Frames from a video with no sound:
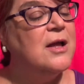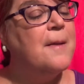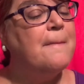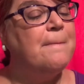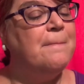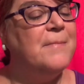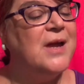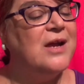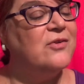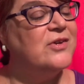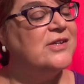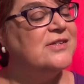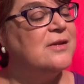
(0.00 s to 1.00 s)

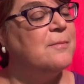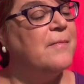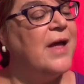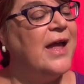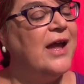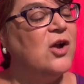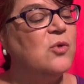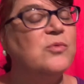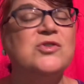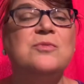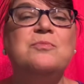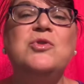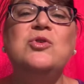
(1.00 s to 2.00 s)
Mary's hair was
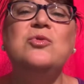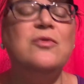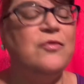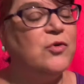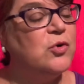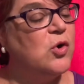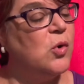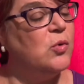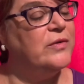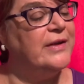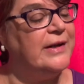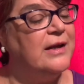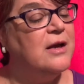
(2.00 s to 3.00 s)
a beautiful
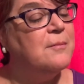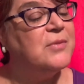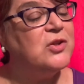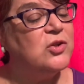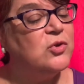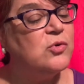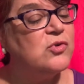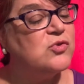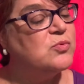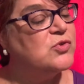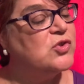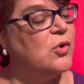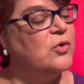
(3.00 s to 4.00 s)
golden, but Laura's
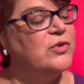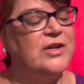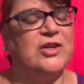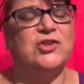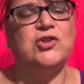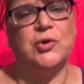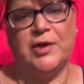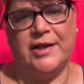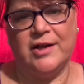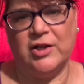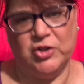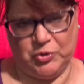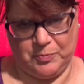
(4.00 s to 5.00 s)
was only a dirty
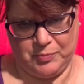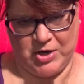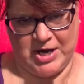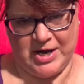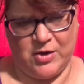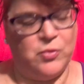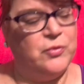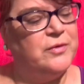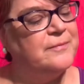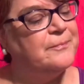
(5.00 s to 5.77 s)
colored brown.